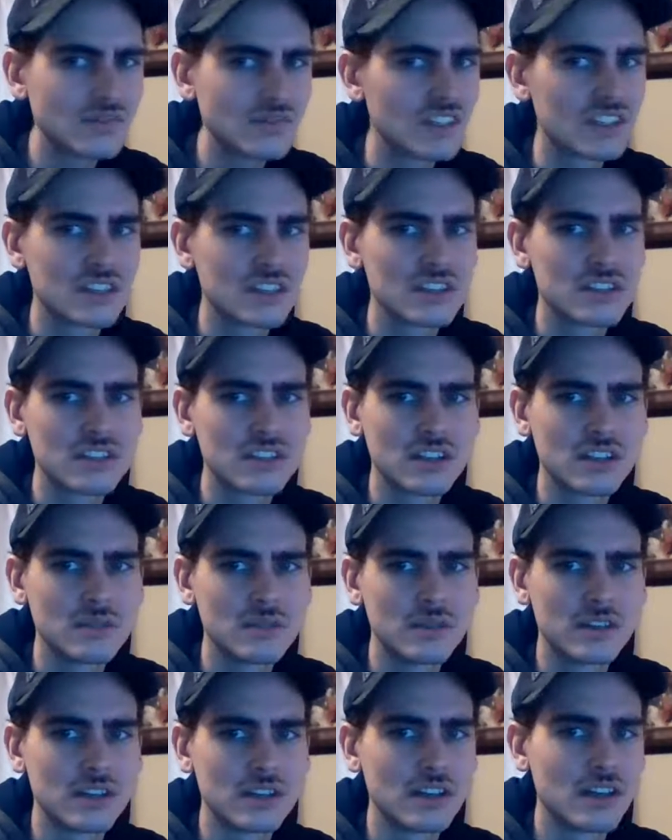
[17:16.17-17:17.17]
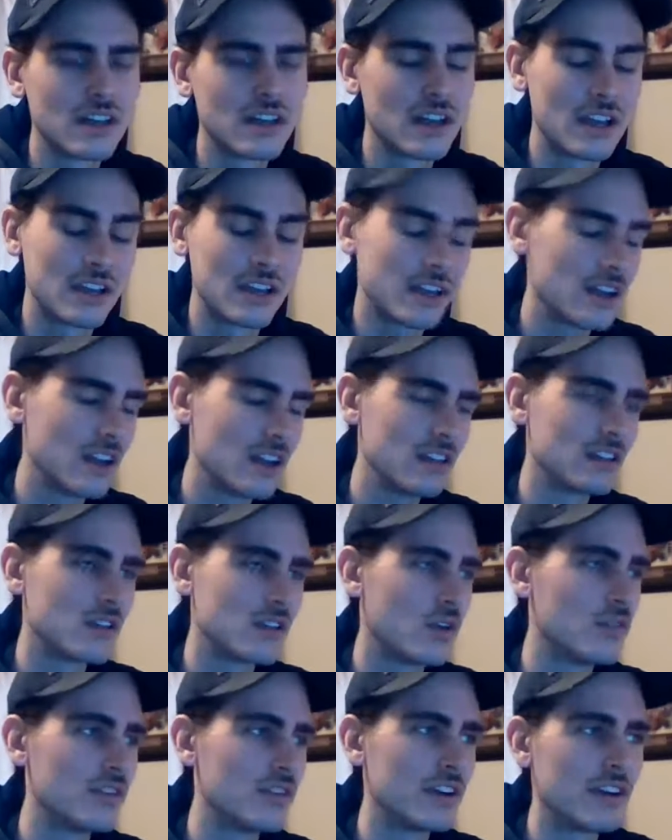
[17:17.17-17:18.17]
This isn't going to be got to look
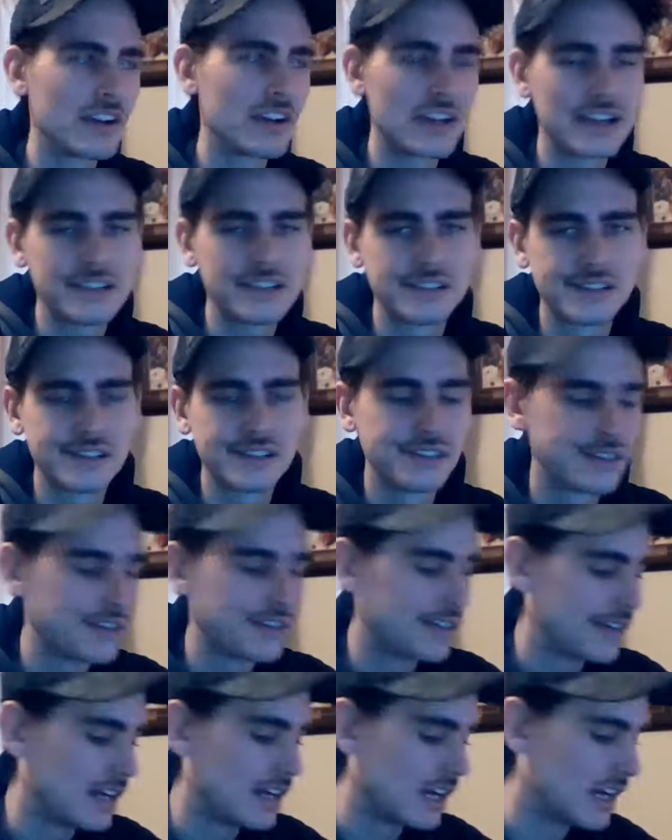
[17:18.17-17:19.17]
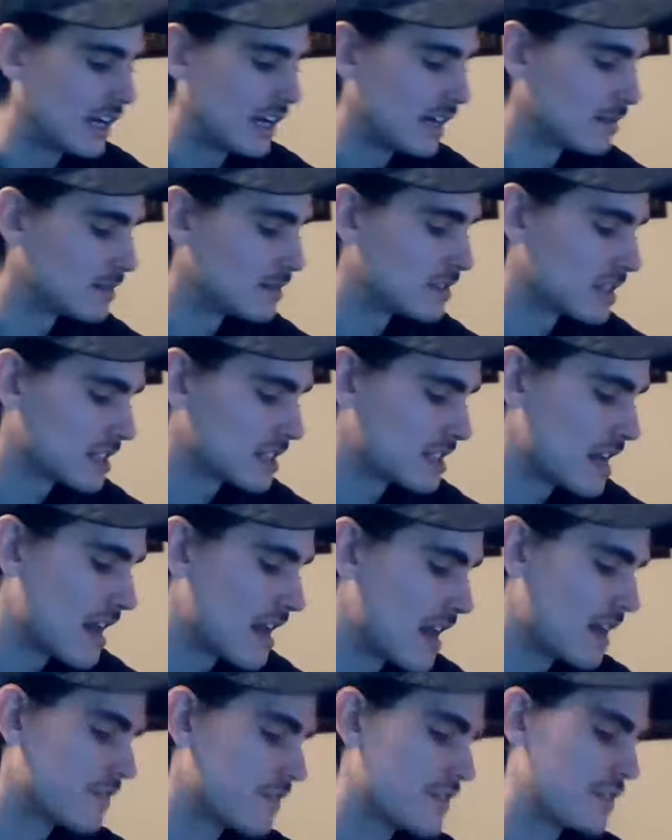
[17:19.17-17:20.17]
over here, guys.
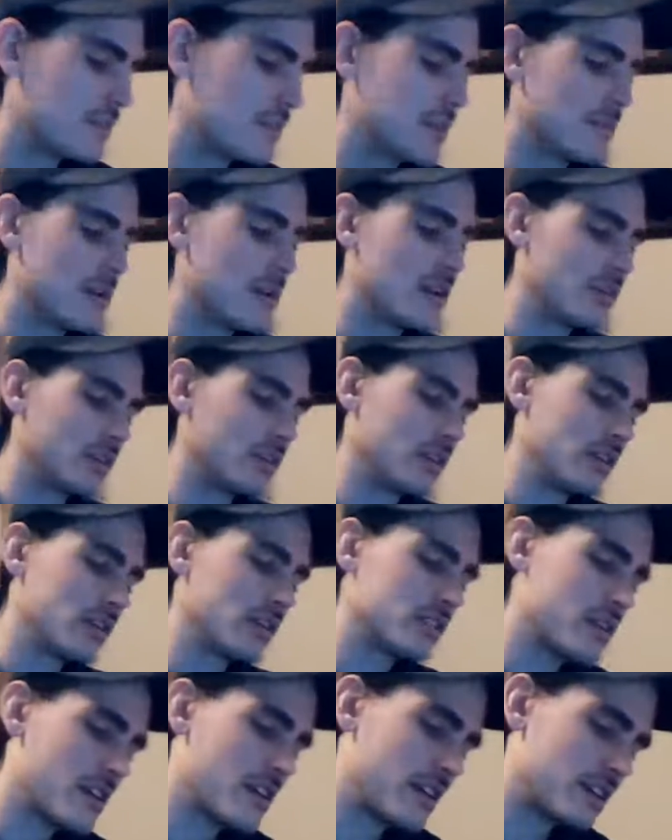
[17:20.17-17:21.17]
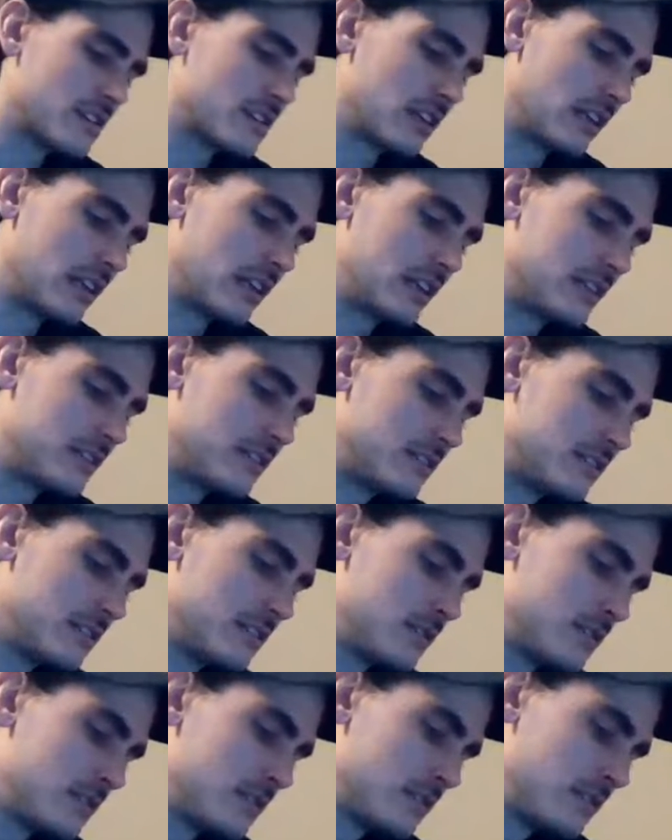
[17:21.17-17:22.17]
6.5, that'd be my only look there. That's a lean
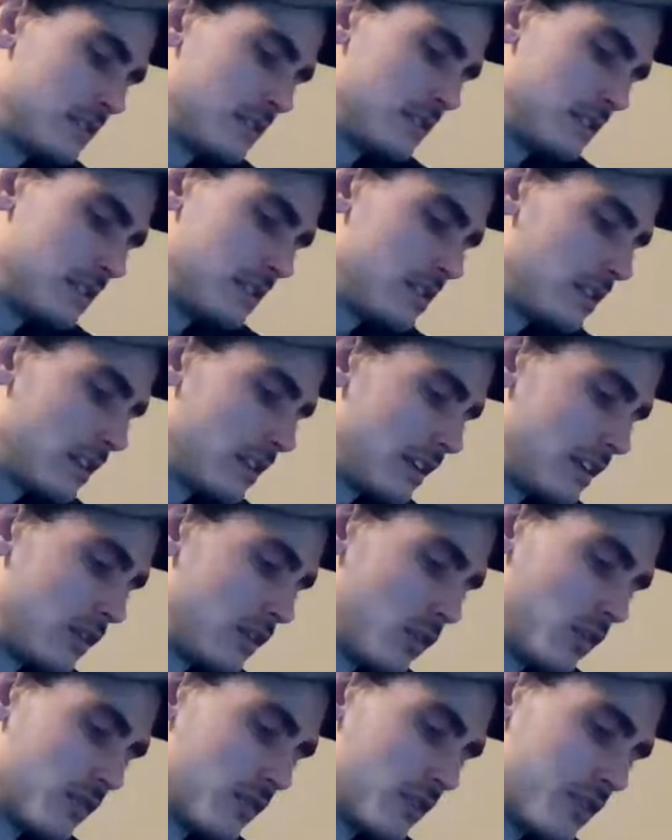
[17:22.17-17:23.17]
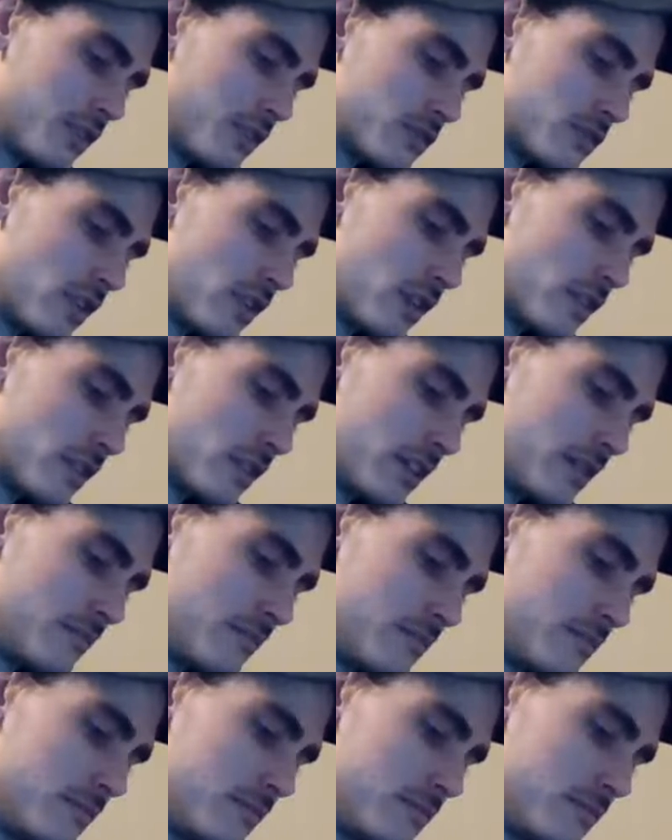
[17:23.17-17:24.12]
over in the Toronto game.